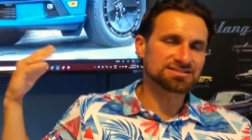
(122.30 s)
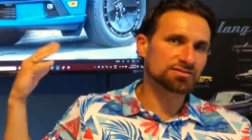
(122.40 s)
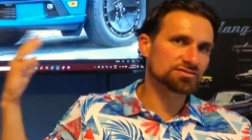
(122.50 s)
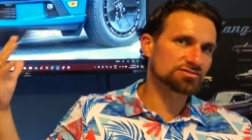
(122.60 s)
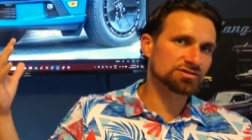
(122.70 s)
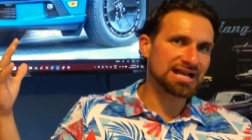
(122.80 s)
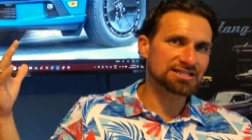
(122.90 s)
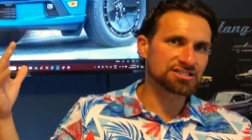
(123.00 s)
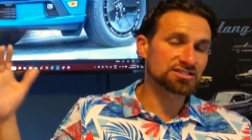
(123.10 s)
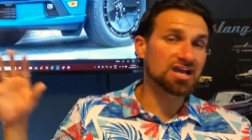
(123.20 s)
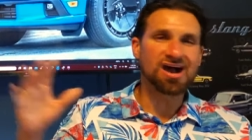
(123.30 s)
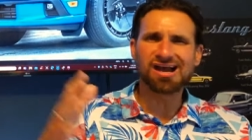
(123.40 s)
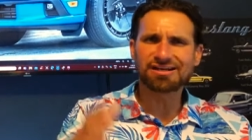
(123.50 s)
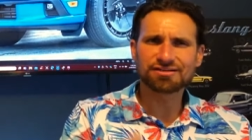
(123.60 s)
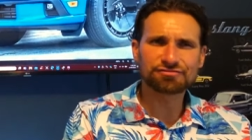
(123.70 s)
so the scratches
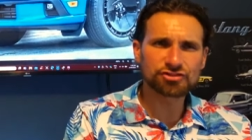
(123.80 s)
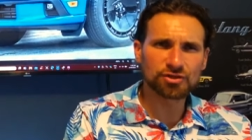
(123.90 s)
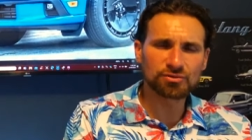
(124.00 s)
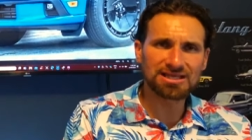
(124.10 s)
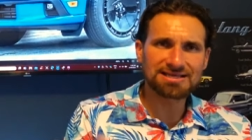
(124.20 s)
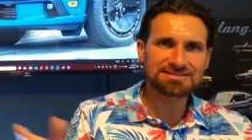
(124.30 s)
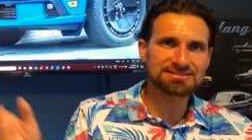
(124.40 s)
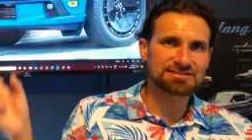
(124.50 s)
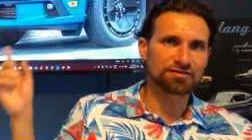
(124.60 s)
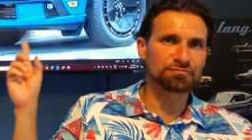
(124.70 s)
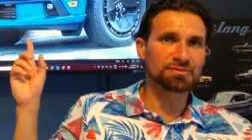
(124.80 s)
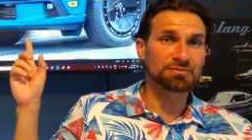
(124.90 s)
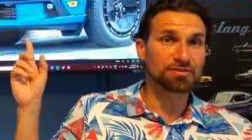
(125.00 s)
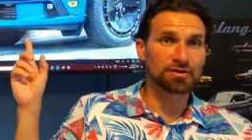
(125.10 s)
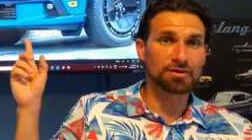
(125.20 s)
kind of show less instead of
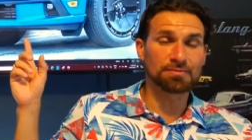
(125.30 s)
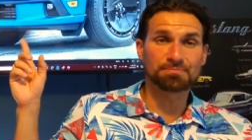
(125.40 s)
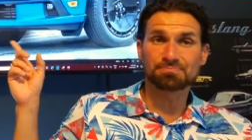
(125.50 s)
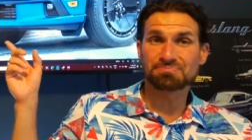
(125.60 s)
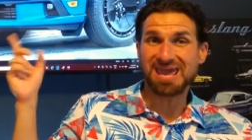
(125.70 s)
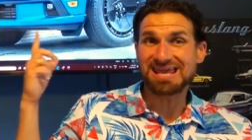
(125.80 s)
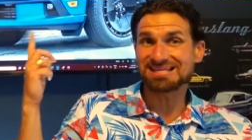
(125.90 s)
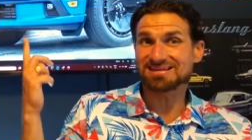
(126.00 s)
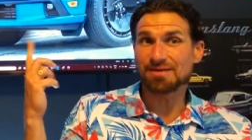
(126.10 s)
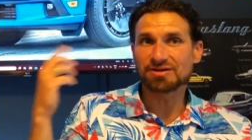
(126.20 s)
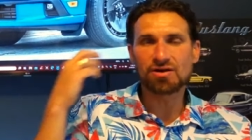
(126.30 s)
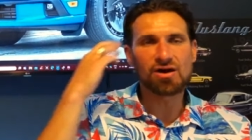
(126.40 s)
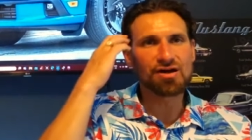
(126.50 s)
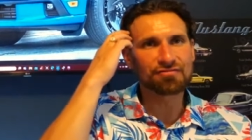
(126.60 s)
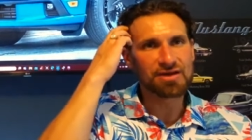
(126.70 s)
the paint coming
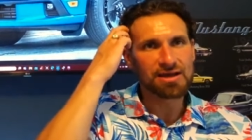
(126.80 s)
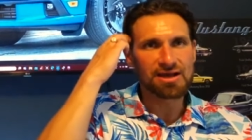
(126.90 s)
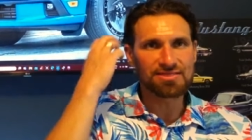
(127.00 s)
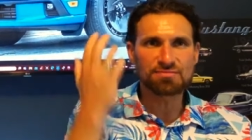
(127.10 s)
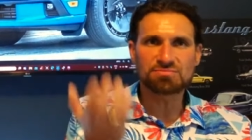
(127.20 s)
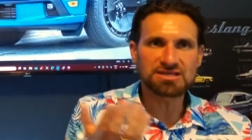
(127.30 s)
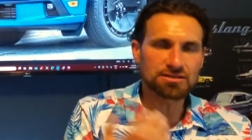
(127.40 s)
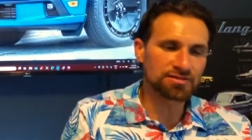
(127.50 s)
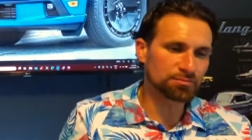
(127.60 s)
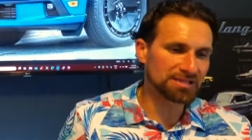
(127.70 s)
off and then being on the